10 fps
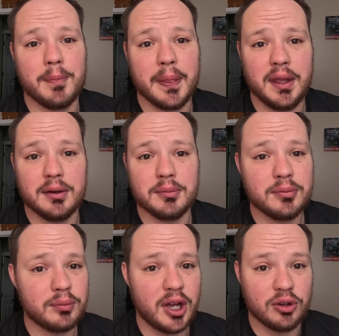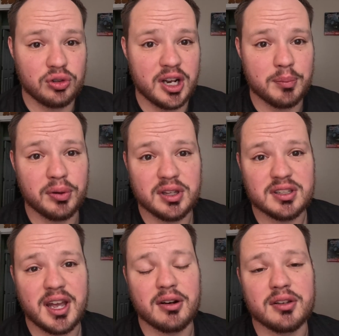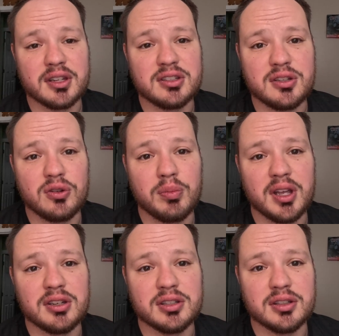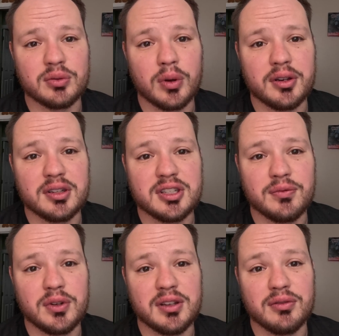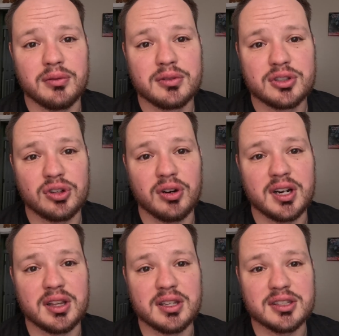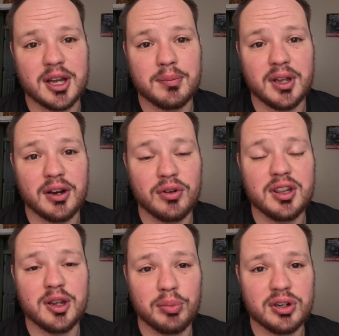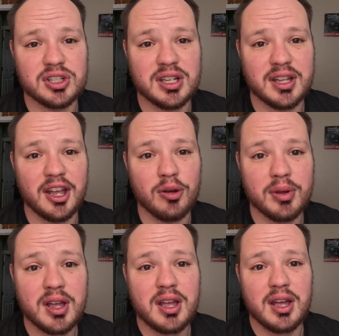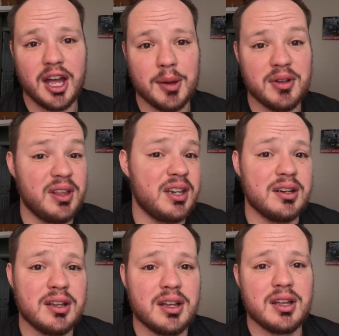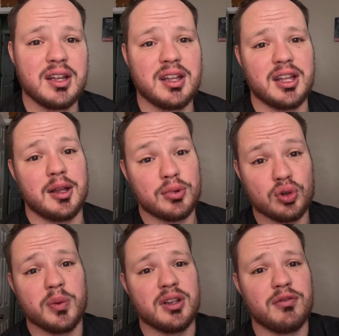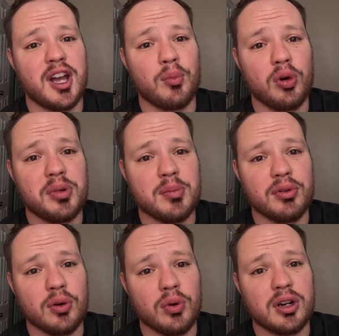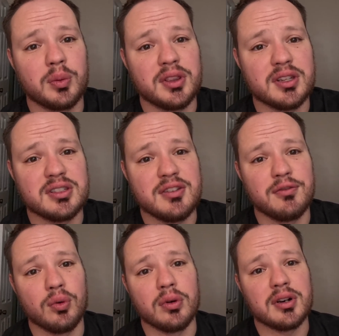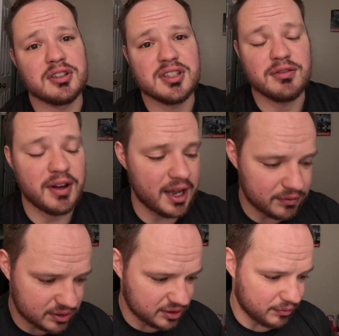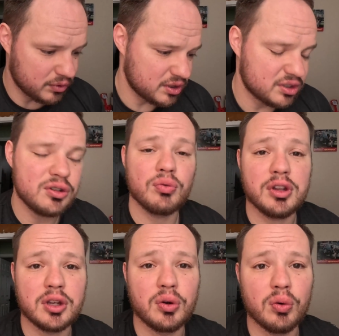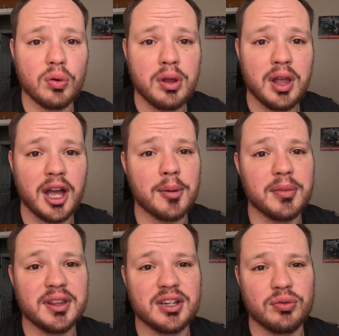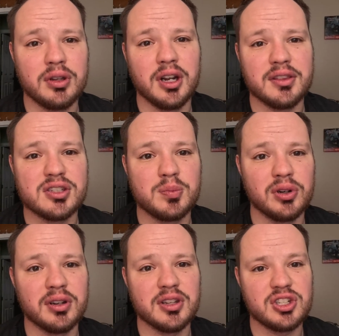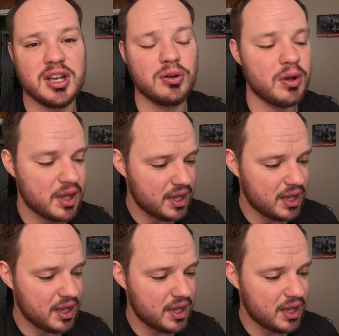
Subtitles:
you know, I'll try to put this out on the C2 pages as well to see if we can stir any of these up. But I really appreciate the help, and I'm sure we could find more people that worked with the C4 and C5 and stuff, which is still really cool, but that's really not the spirit of the channel.